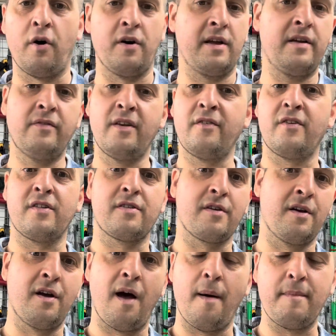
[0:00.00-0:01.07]
or even if
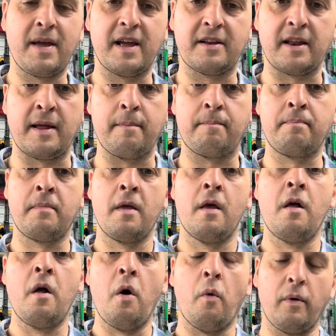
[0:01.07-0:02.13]
it's a meter deep,
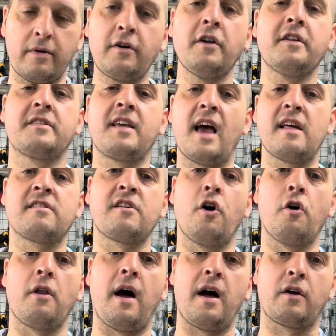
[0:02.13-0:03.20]
we've got to test
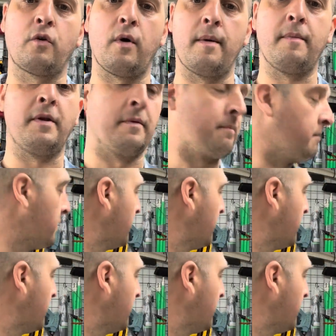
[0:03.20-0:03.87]
all our equipment,